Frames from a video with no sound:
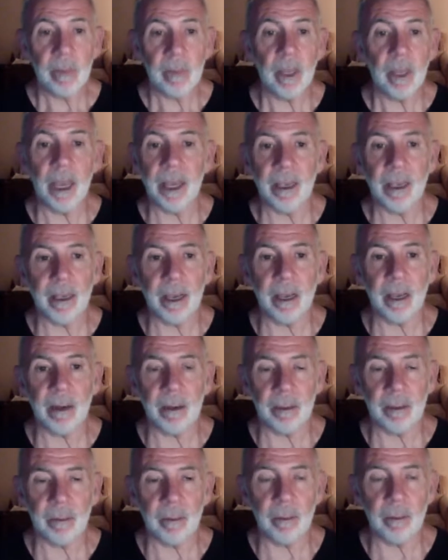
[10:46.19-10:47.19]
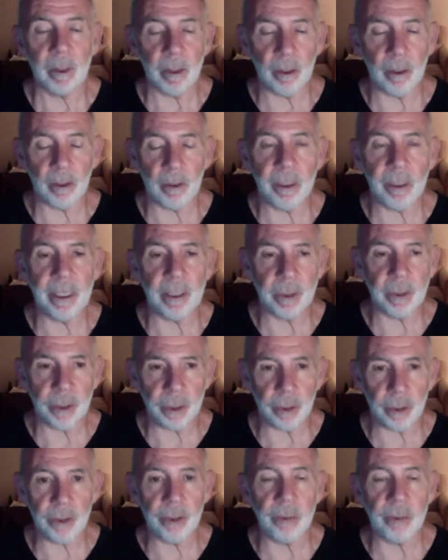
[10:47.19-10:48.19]
I got,
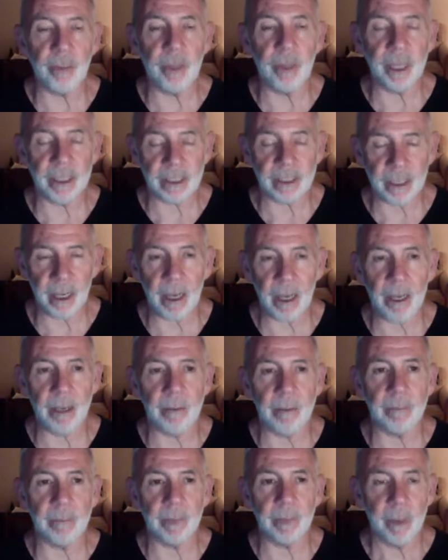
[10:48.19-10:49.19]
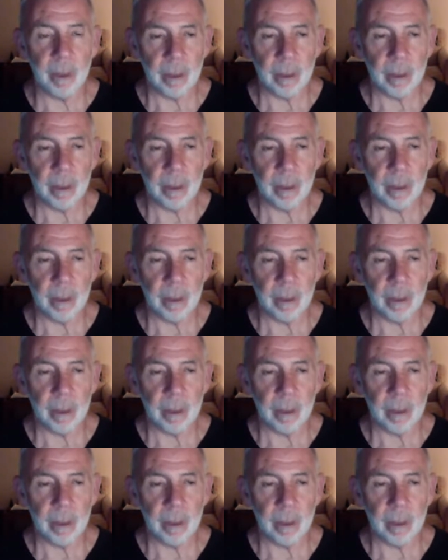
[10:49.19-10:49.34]
injured big time